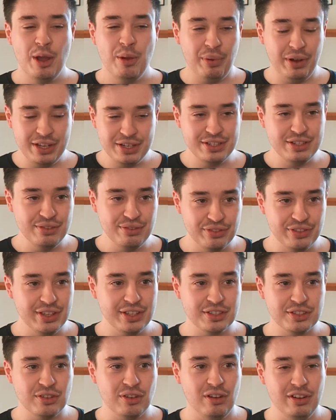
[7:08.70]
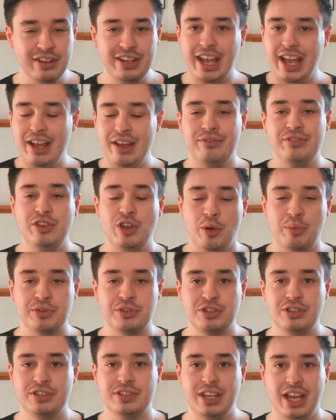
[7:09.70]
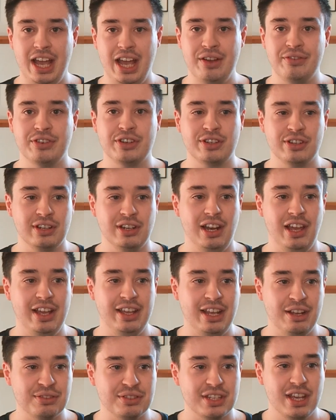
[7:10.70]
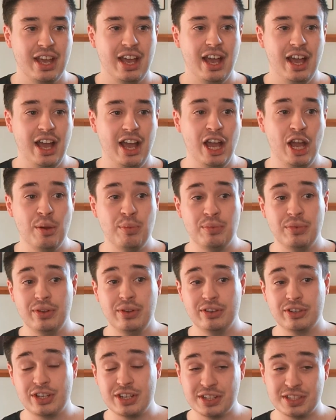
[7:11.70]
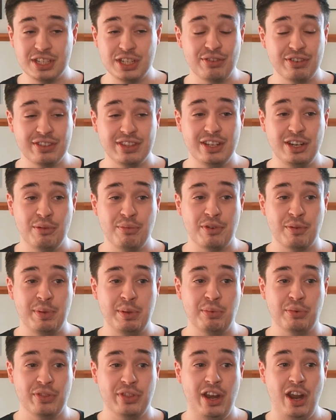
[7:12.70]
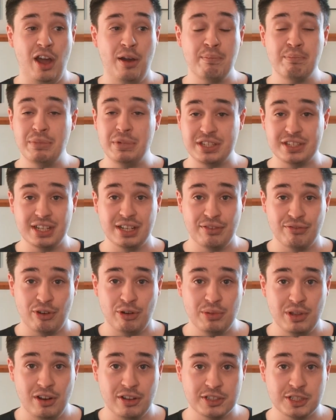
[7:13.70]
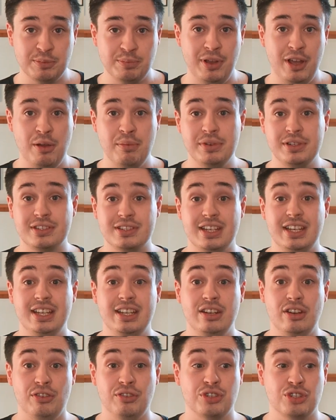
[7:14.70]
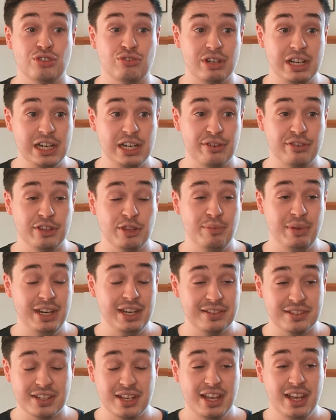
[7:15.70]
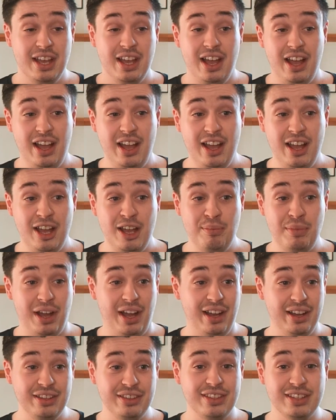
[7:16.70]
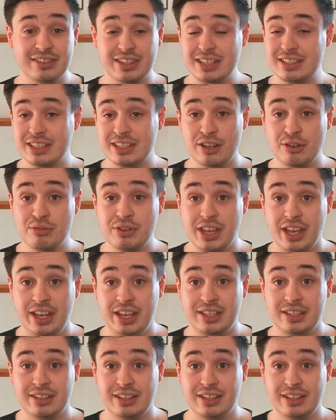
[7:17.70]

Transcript: But I do think Scotland have the opportunity to have a good line-out. Um, considering the number of people that are missing from the lock department in Australia at the minute, um, I think they did okay